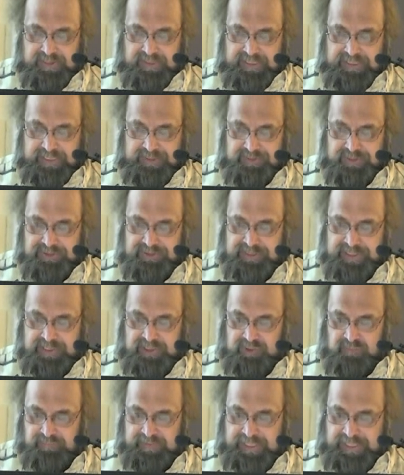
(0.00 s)
and I had the
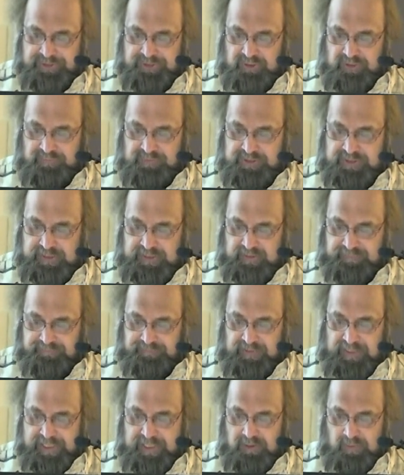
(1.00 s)
satisfaction of seeing it
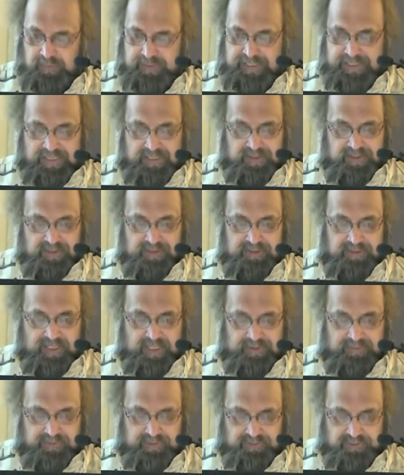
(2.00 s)
fly away into the
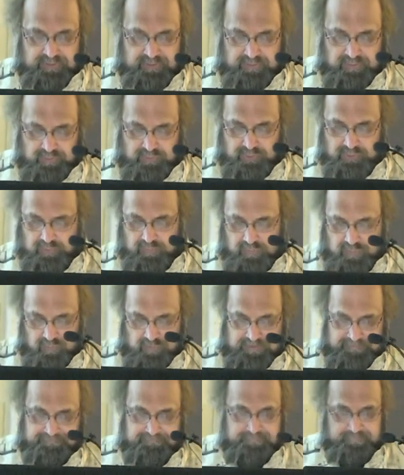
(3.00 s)
darkness," close quote.